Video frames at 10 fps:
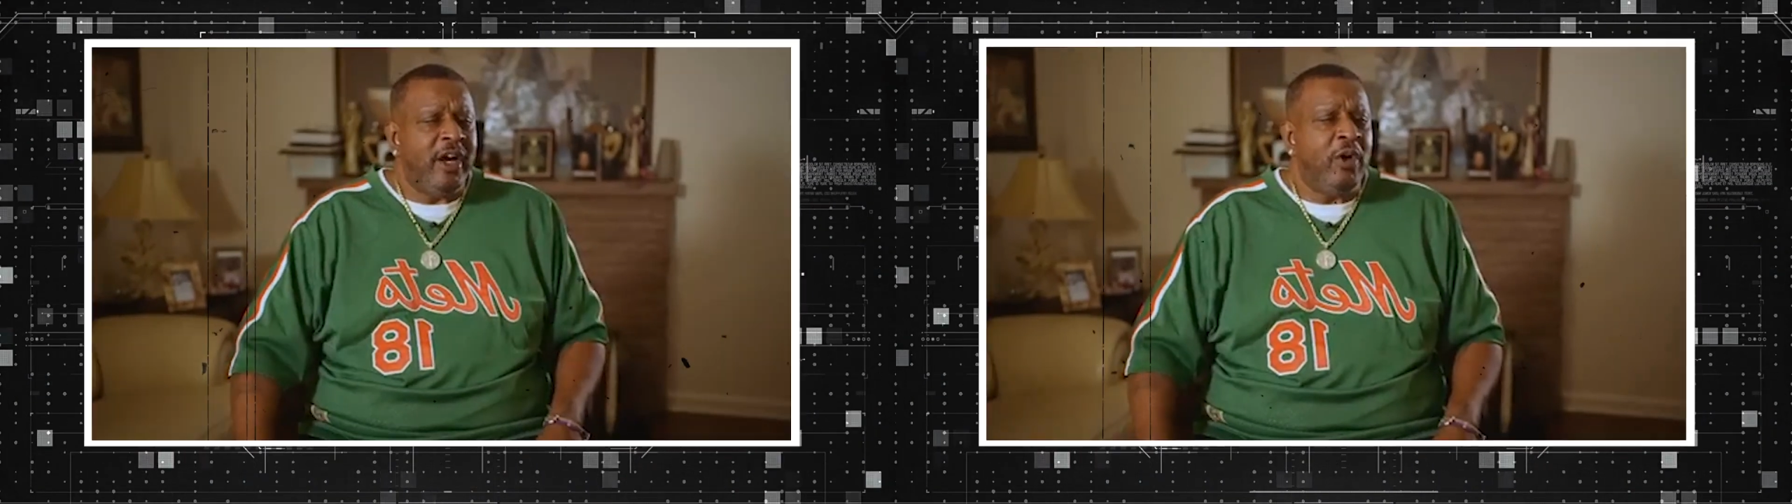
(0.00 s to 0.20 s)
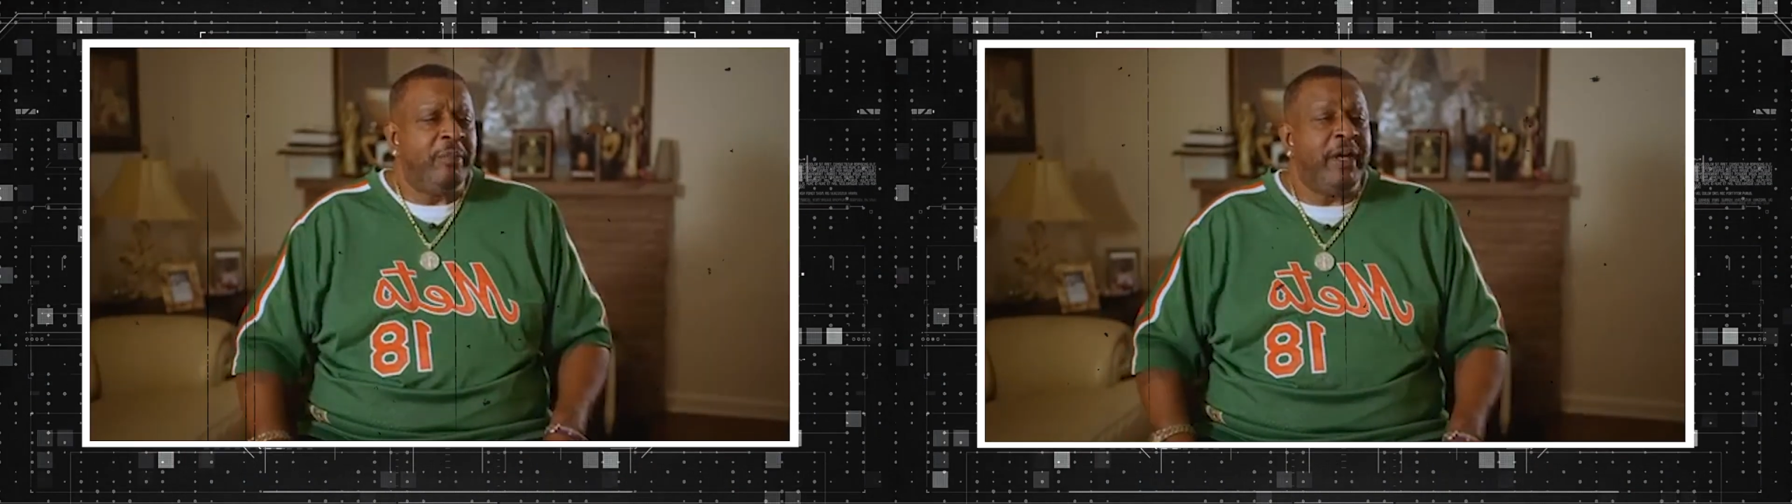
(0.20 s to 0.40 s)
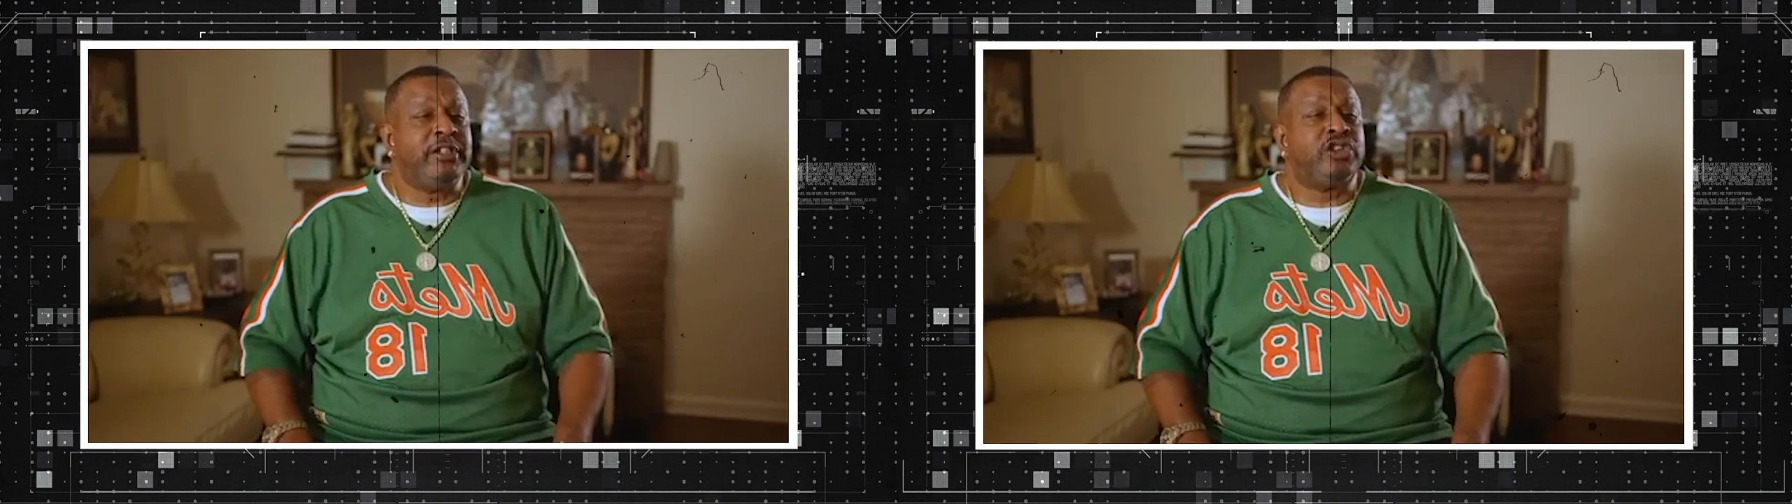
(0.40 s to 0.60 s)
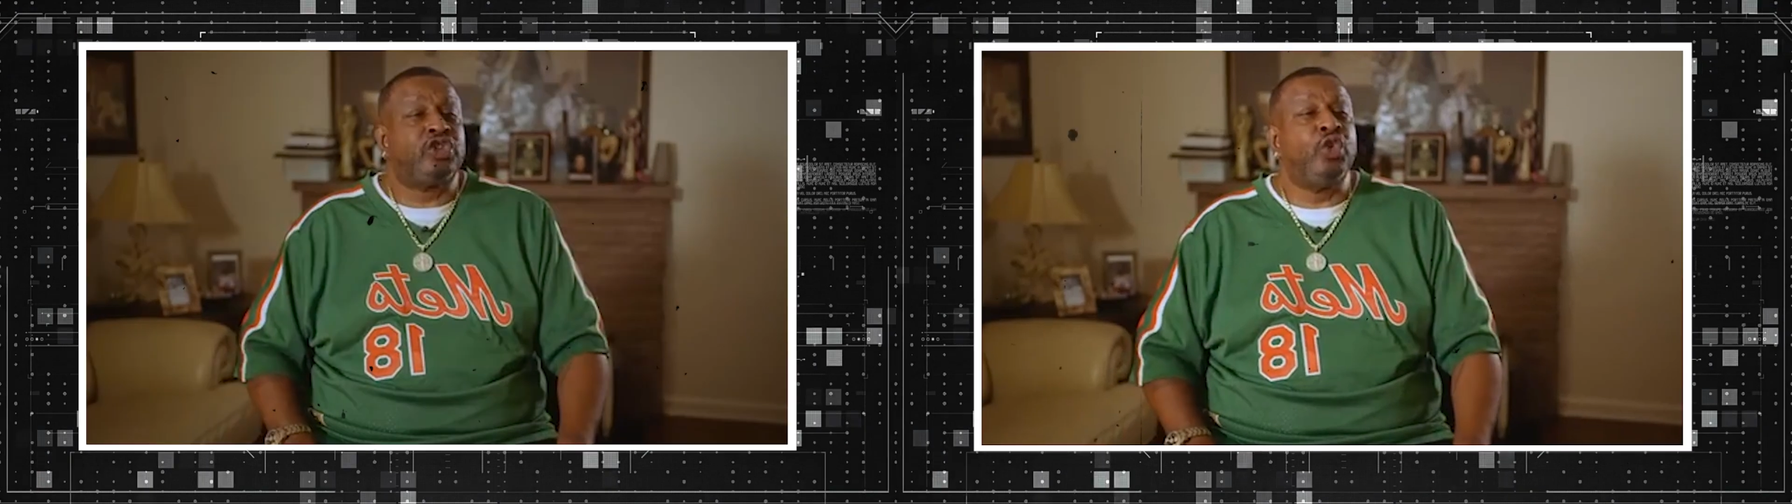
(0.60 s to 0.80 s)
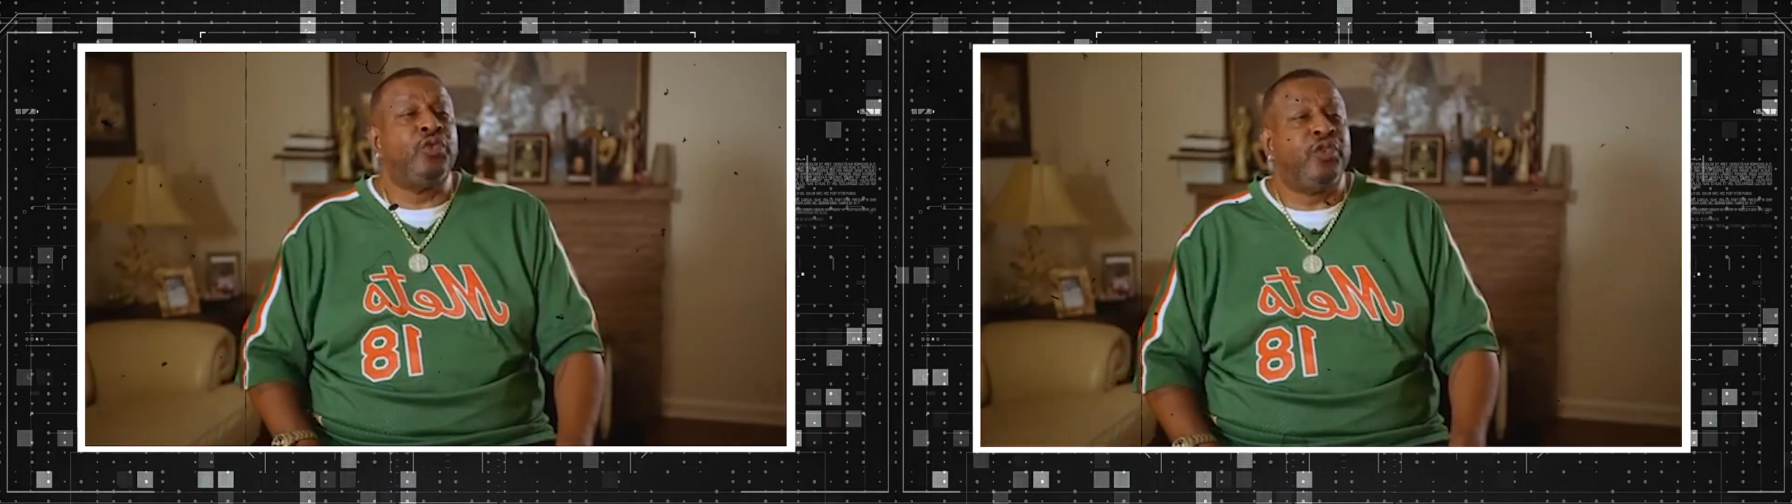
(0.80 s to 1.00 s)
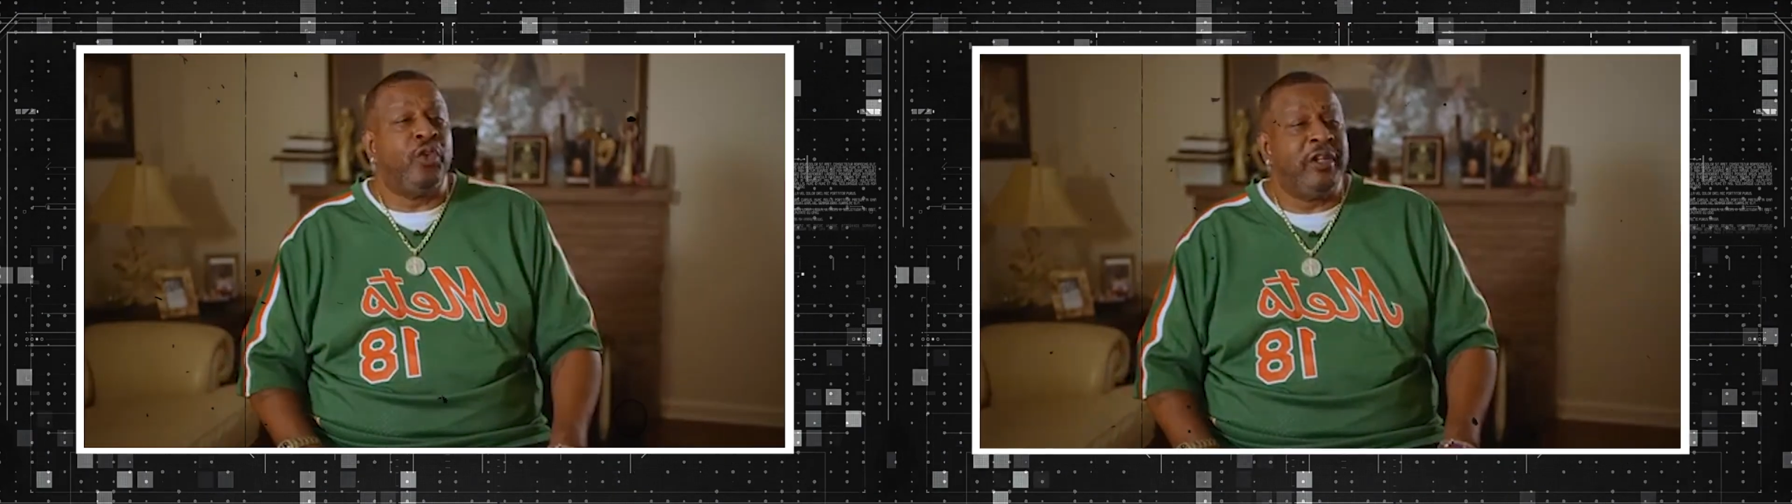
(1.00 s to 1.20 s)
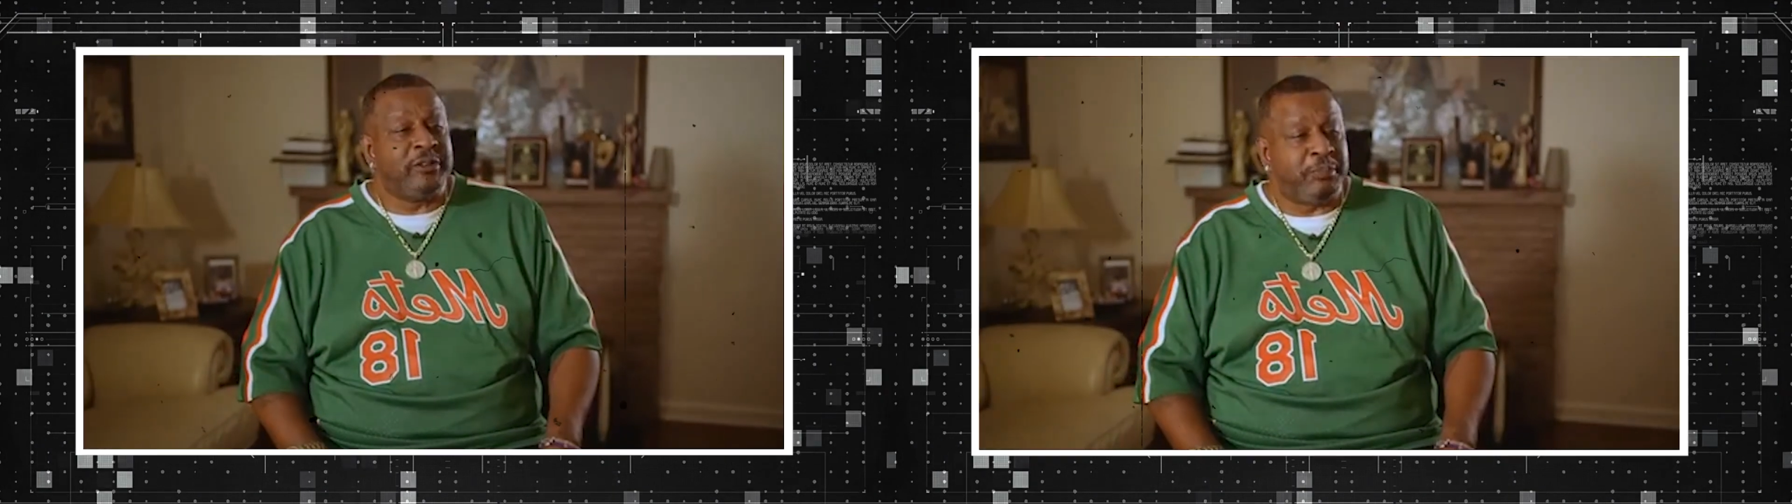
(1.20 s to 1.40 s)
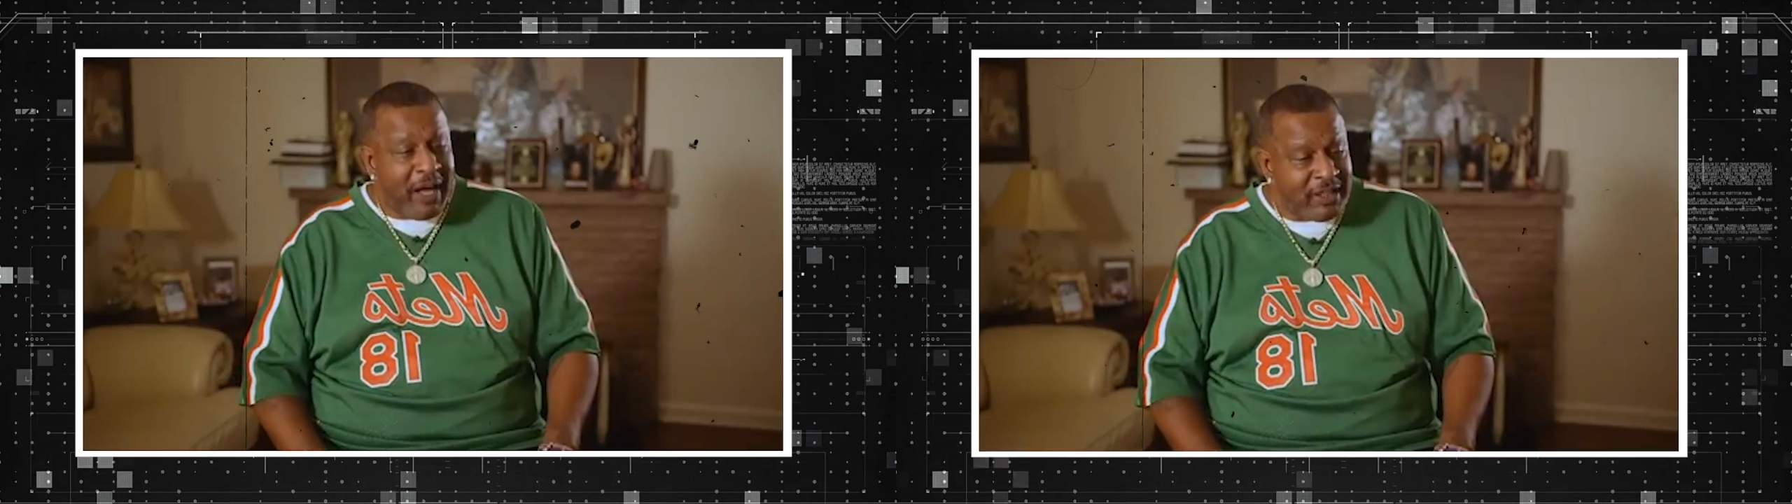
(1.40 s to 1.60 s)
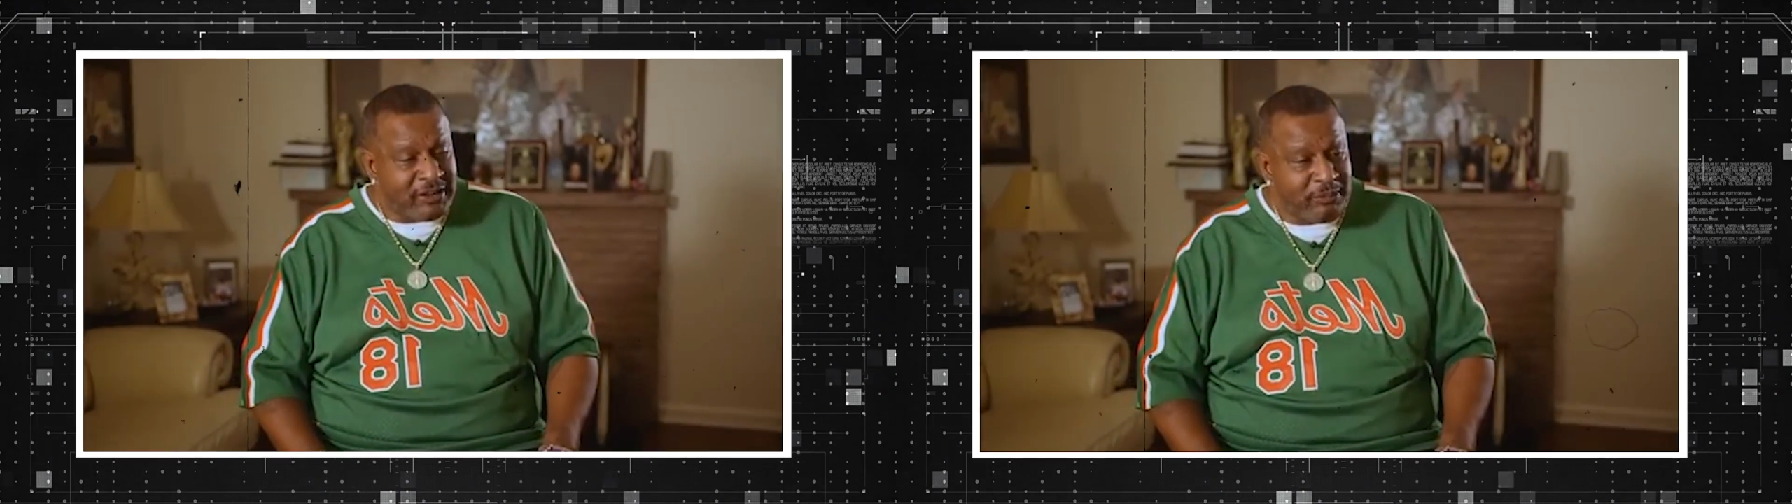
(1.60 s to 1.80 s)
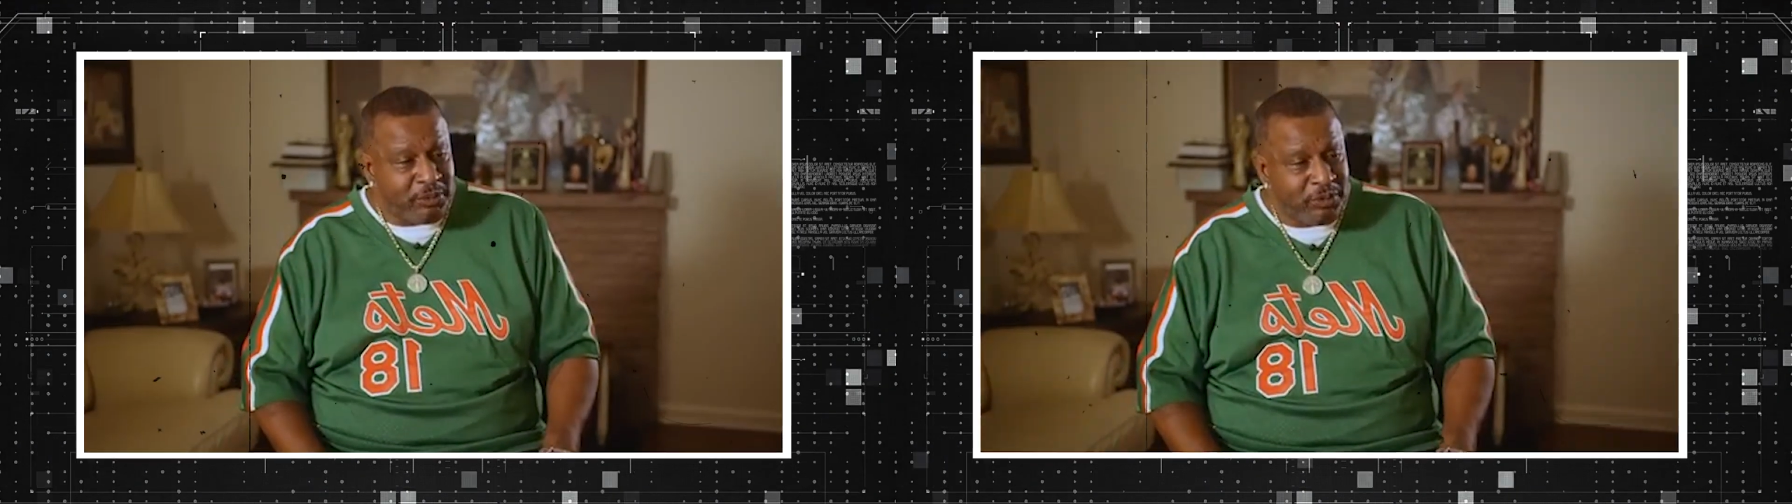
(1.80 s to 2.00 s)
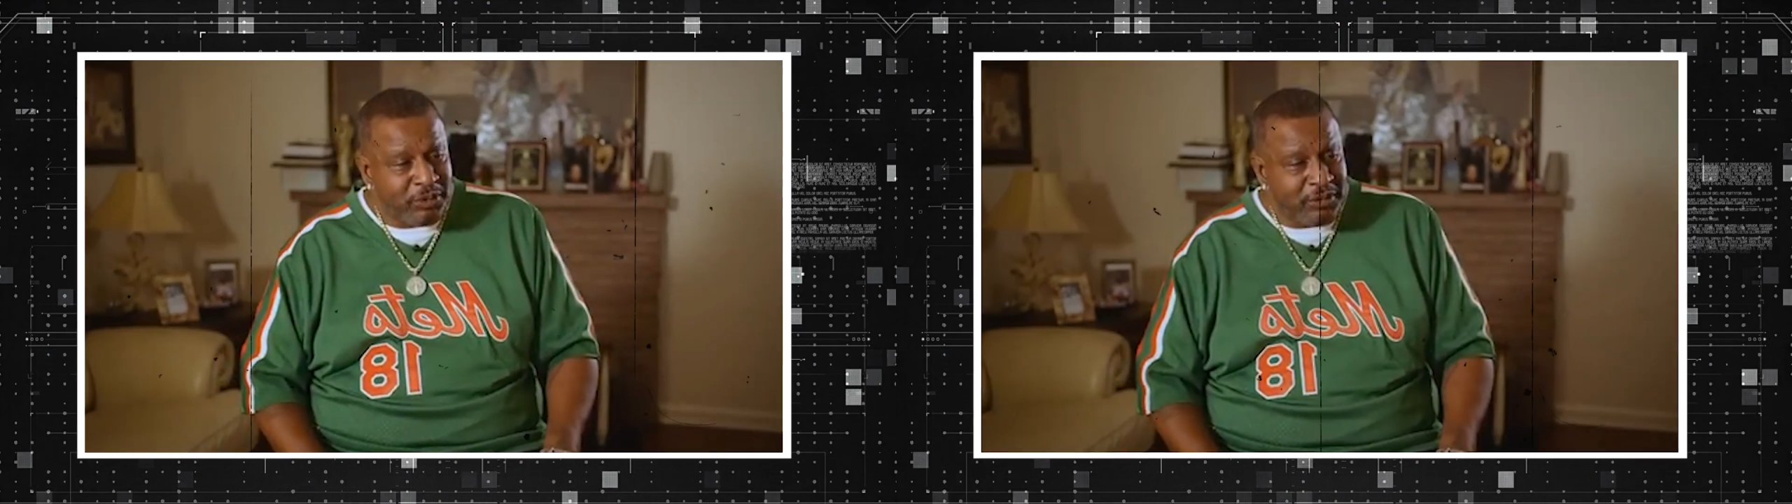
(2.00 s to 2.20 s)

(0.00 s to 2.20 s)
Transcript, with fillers: he gonna be as truthful as possible